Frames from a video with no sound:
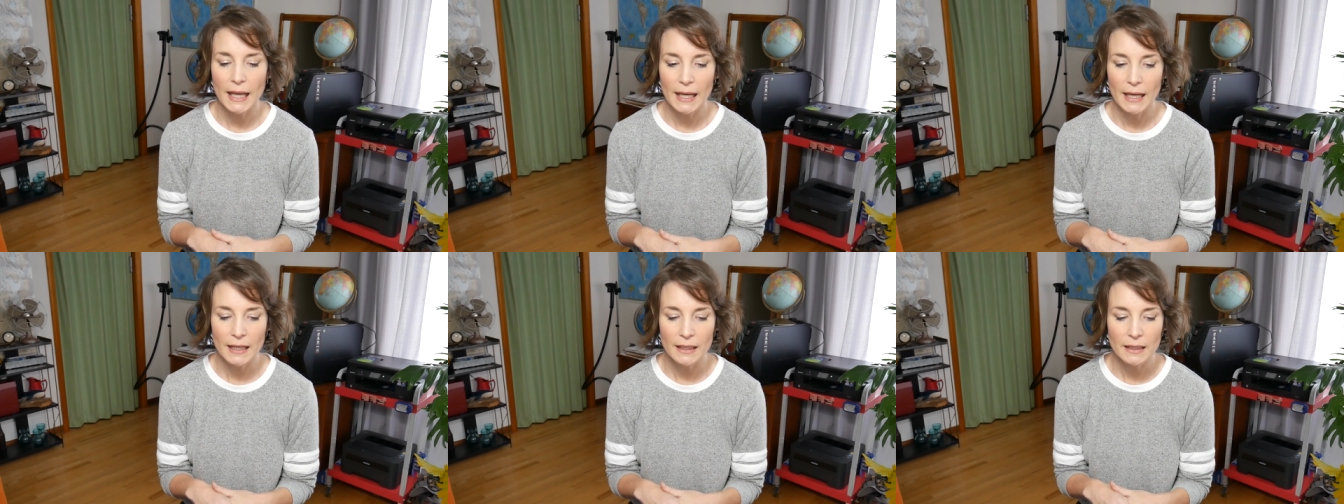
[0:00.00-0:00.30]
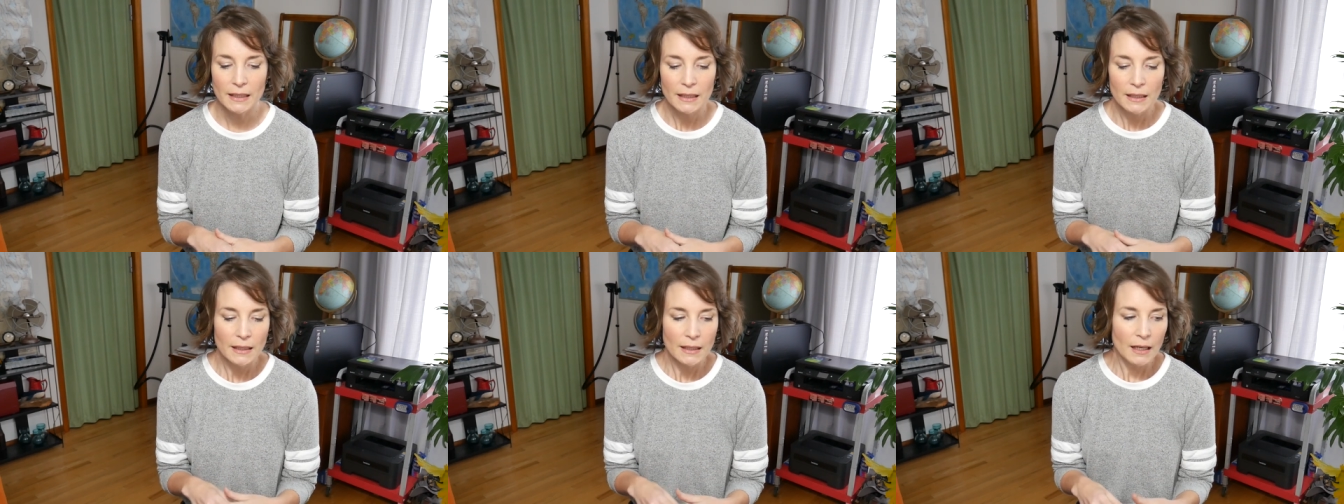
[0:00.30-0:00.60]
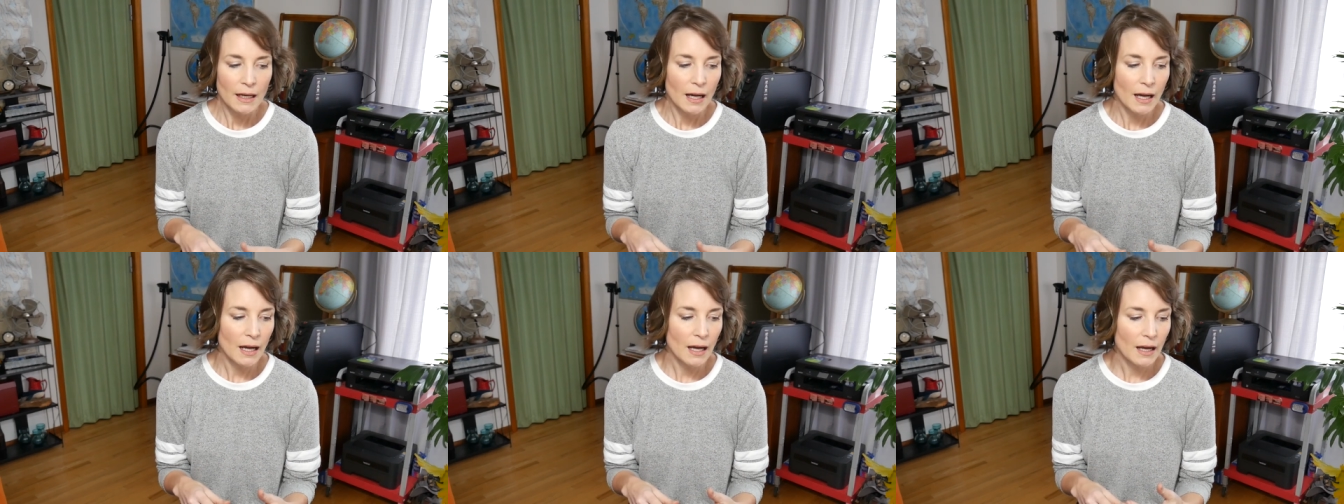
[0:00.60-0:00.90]
And
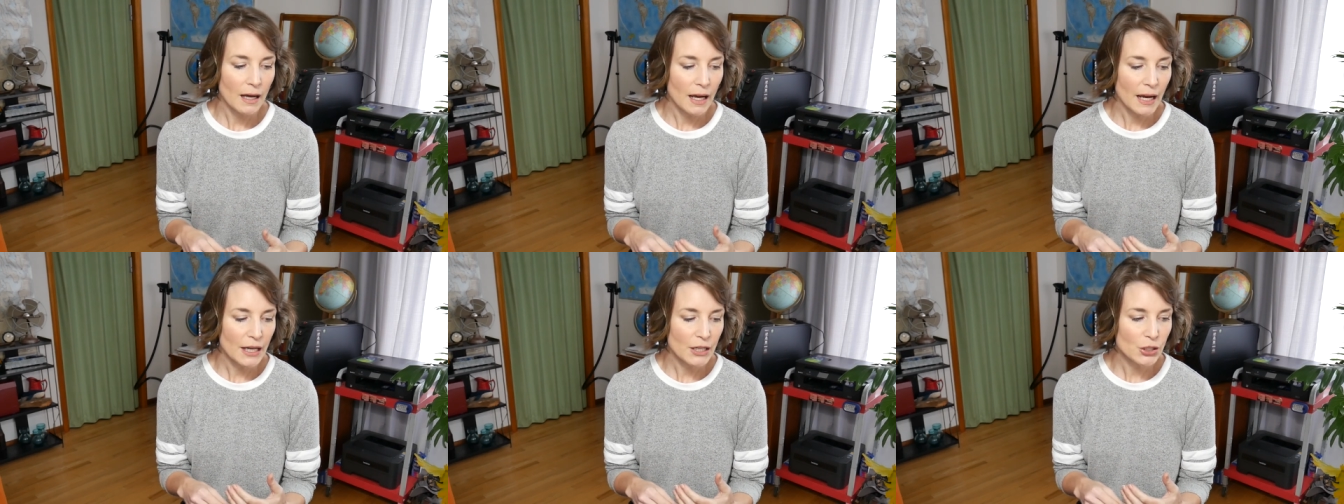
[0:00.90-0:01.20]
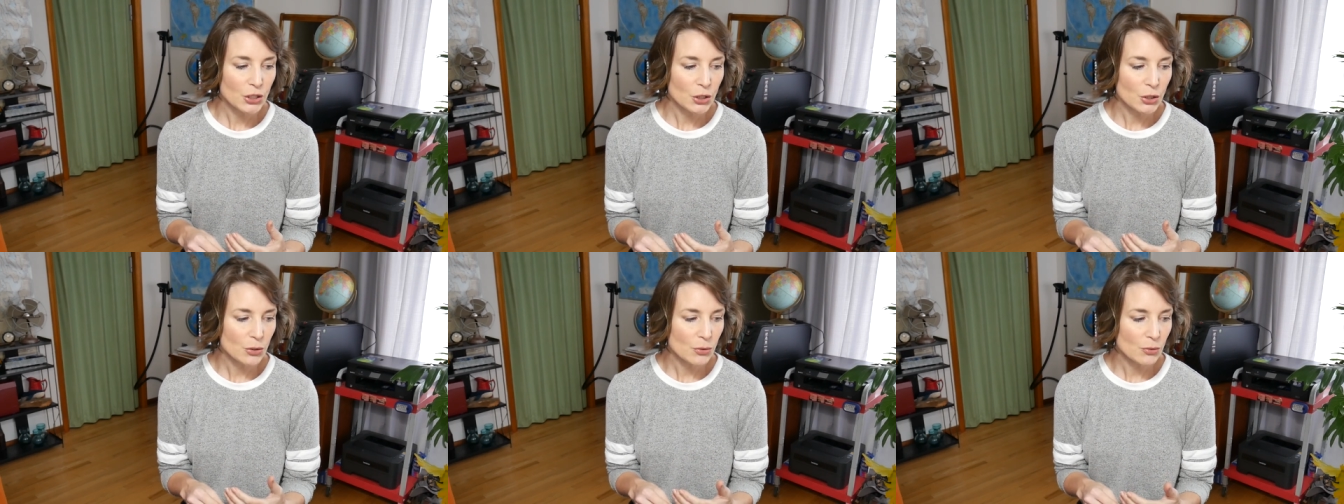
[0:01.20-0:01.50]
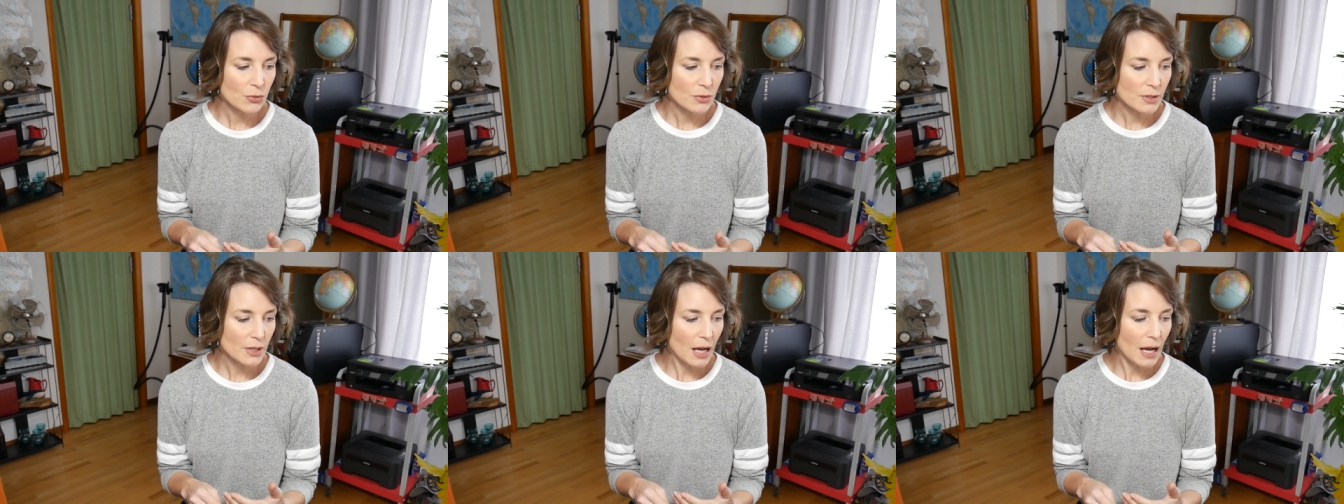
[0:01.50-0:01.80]
I
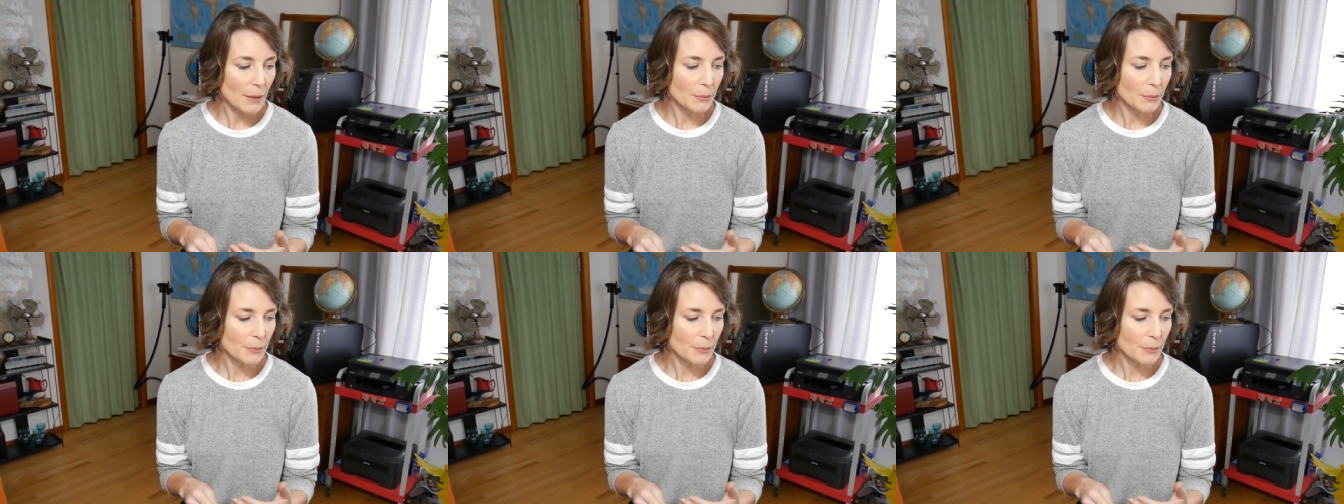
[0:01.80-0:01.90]
use,